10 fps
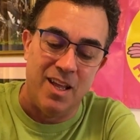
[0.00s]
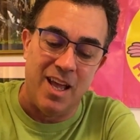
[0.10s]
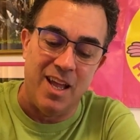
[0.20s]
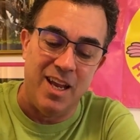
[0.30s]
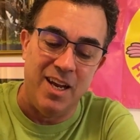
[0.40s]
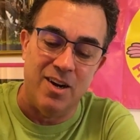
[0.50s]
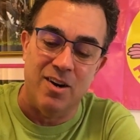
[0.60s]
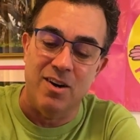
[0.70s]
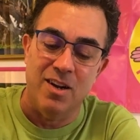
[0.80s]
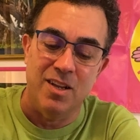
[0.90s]

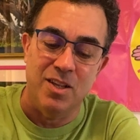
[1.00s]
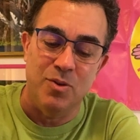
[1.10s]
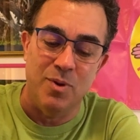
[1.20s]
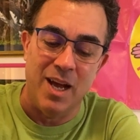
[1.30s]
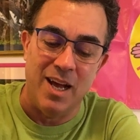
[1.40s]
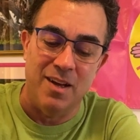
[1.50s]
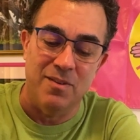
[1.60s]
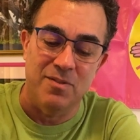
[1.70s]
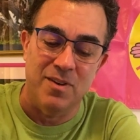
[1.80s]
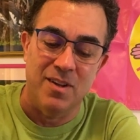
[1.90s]
Here you
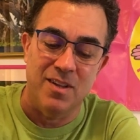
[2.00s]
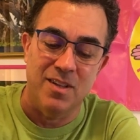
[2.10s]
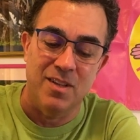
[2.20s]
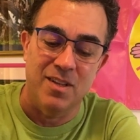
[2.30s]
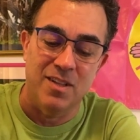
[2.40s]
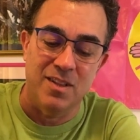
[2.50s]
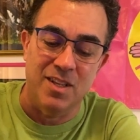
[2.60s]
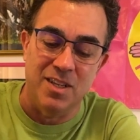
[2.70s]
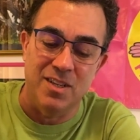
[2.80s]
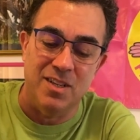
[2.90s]
have
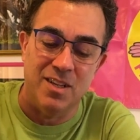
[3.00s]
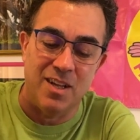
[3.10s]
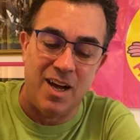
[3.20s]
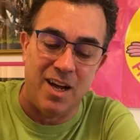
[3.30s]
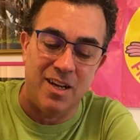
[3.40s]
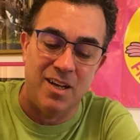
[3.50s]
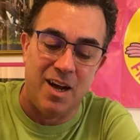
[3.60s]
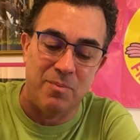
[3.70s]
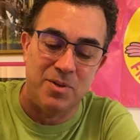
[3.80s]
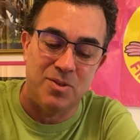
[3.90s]
the
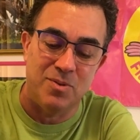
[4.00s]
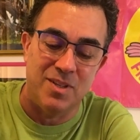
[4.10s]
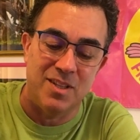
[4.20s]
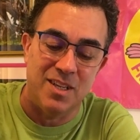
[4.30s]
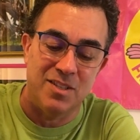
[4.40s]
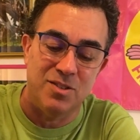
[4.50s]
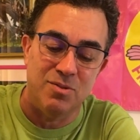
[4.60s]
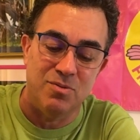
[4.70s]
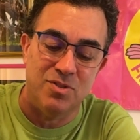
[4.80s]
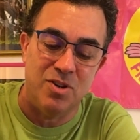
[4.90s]
opportunity then
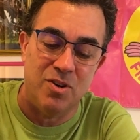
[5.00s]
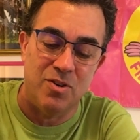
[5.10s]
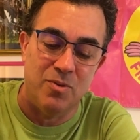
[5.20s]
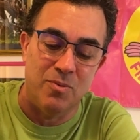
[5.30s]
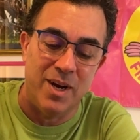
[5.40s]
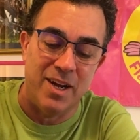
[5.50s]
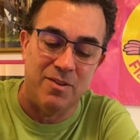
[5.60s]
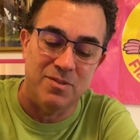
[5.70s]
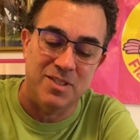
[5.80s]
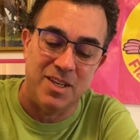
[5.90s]
to turn
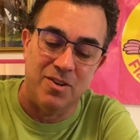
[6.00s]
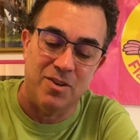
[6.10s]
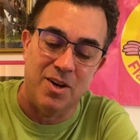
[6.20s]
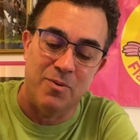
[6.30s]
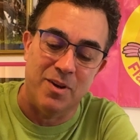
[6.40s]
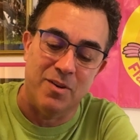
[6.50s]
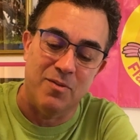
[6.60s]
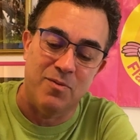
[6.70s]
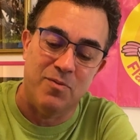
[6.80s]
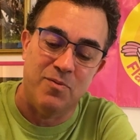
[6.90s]
around. So you're going
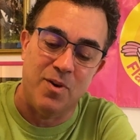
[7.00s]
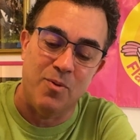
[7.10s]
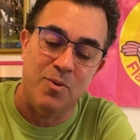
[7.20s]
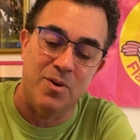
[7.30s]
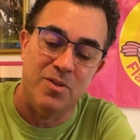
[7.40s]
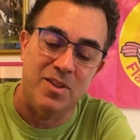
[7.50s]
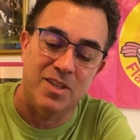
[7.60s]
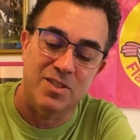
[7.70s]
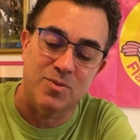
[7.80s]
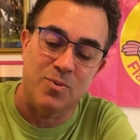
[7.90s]
forward
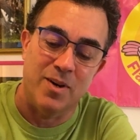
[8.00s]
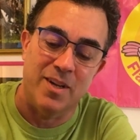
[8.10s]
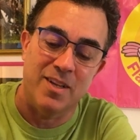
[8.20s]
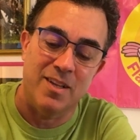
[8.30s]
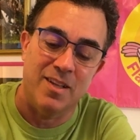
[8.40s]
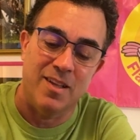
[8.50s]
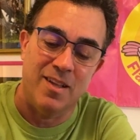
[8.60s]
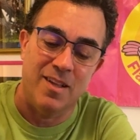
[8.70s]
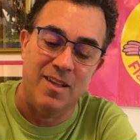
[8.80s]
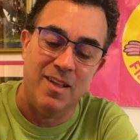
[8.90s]
this way.
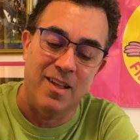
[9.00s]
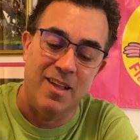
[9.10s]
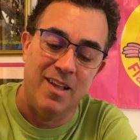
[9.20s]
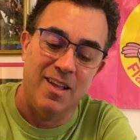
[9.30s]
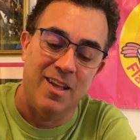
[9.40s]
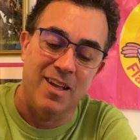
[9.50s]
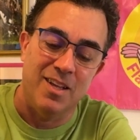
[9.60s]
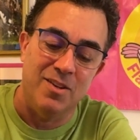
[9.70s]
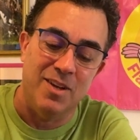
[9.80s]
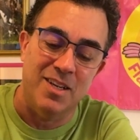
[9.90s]

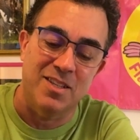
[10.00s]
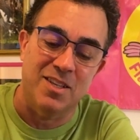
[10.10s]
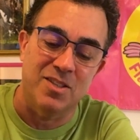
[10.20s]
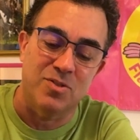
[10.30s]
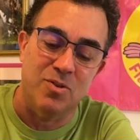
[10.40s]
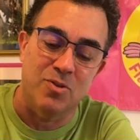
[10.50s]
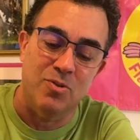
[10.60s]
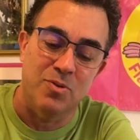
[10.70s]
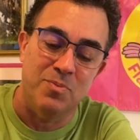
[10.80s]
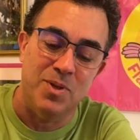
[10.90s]
You get to the control room,